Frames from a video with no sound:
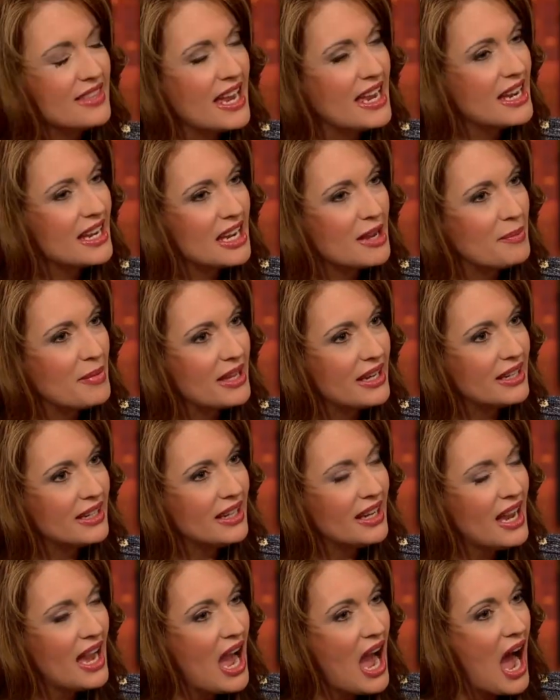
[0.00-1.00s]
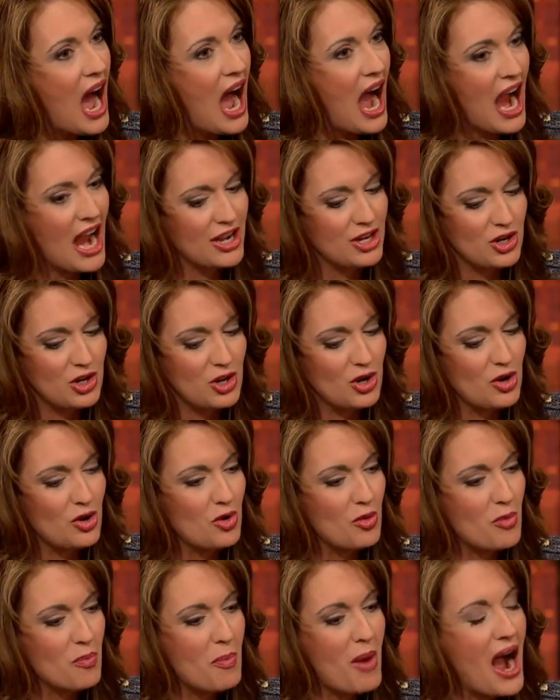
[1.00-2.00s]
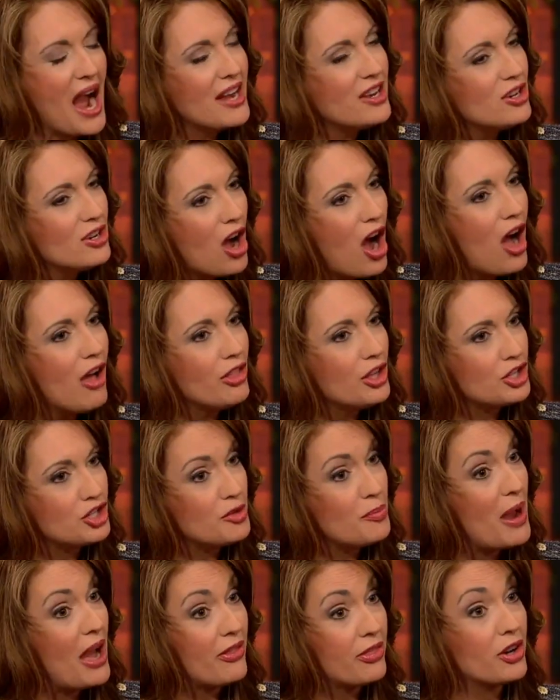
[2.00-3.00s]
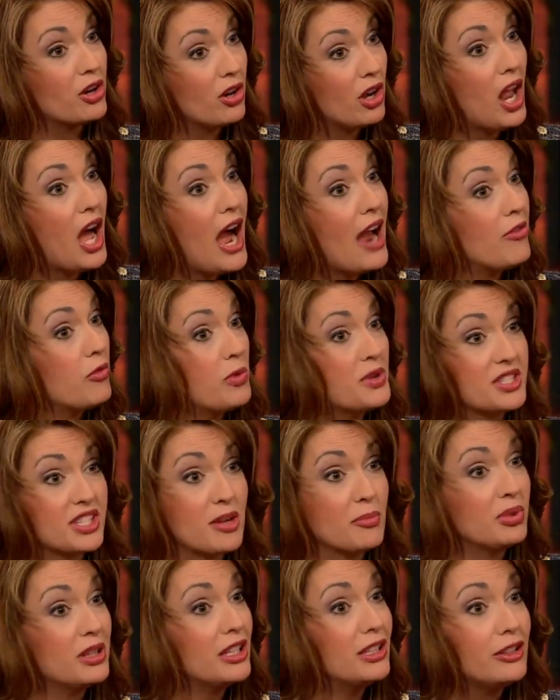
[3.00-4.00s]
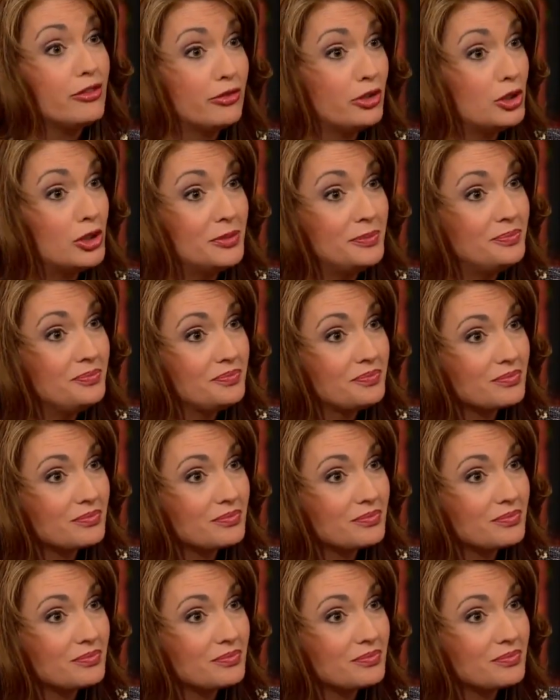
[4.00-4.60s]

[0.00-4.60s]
they had committed. I knew my knowledge about their life was completely full.